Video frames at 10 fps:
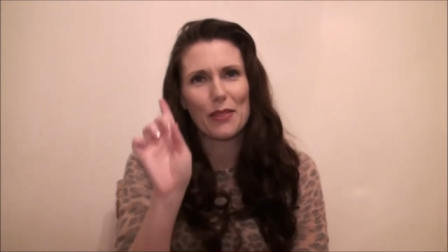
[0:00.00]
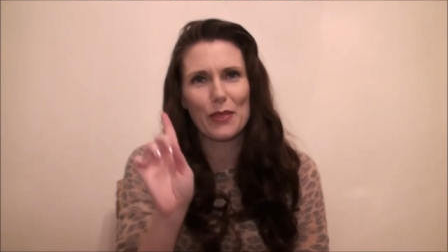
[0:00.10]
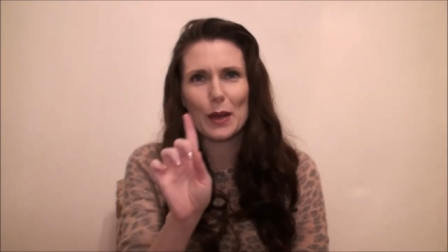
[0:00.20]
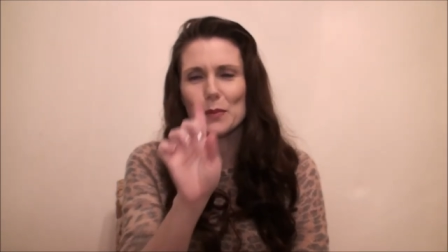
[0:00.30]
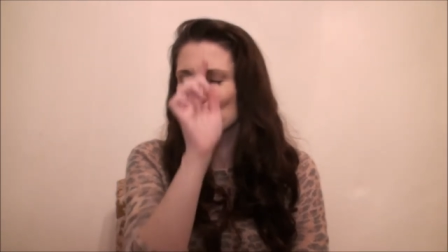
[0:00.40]

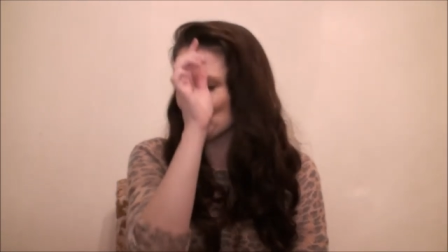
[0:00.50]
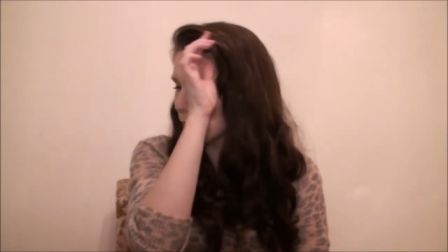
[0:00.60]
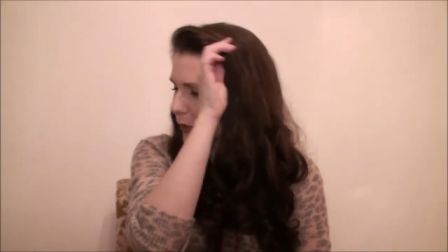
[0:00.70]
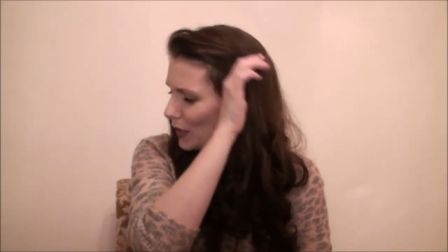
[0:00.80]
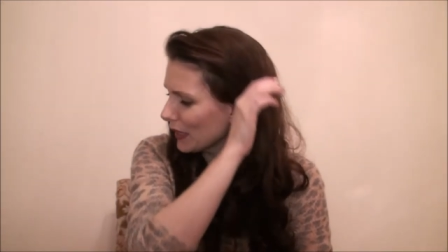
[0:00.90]
That would have
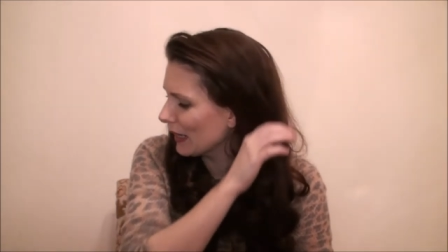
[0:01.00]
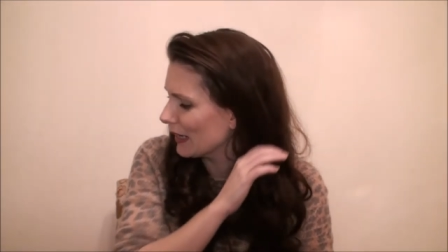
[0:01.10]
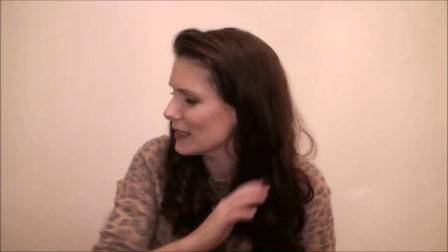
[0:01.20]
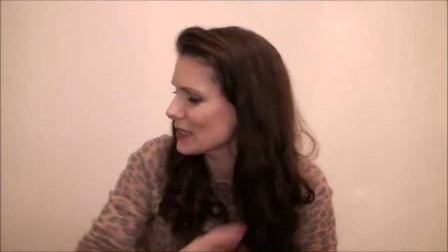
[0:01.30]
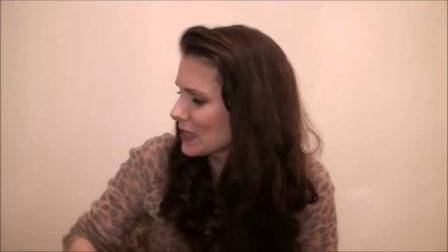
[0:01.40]
been
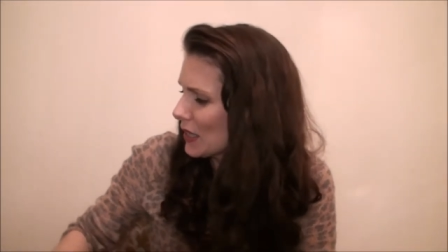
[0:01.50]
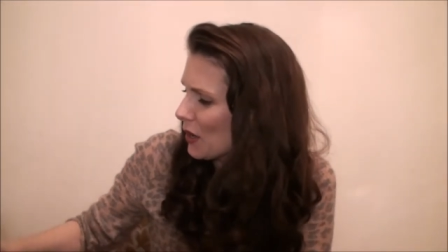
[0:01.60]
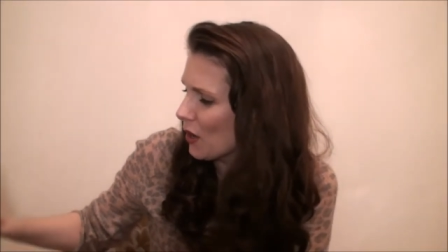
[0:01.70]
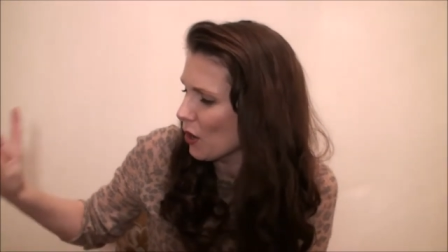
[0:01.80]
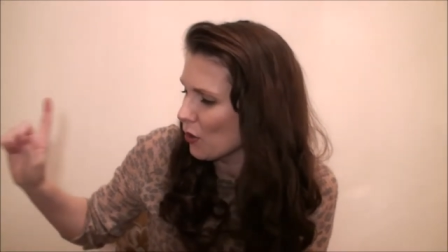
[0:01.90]
organised.
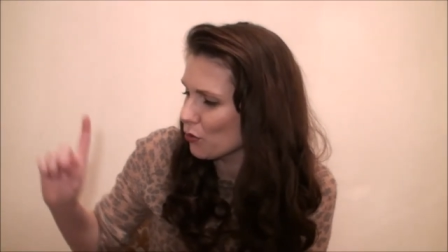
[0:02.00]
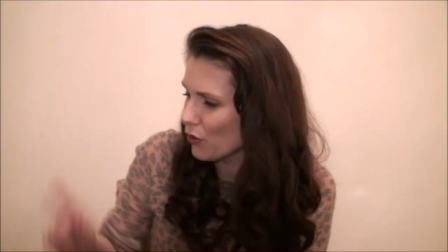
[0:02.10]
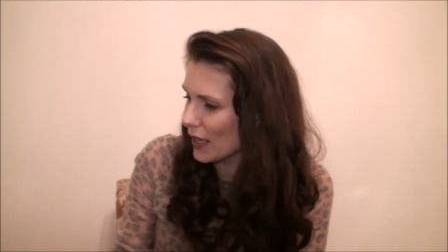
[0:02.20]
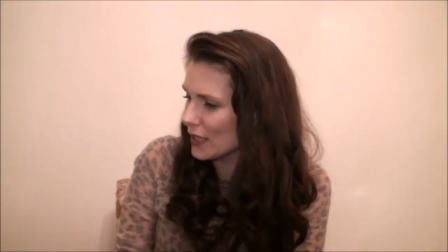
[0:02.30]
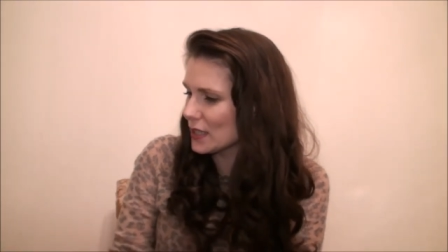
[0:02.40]

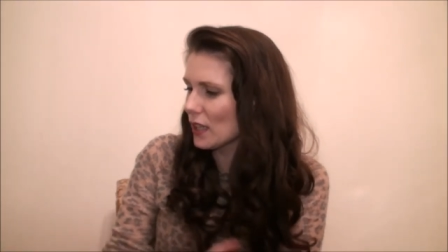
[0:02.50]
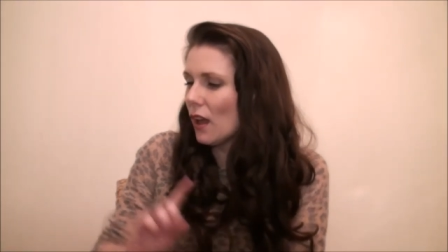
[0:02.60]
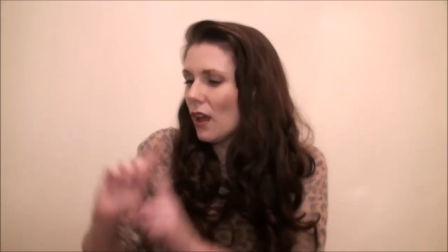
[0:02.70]
Right.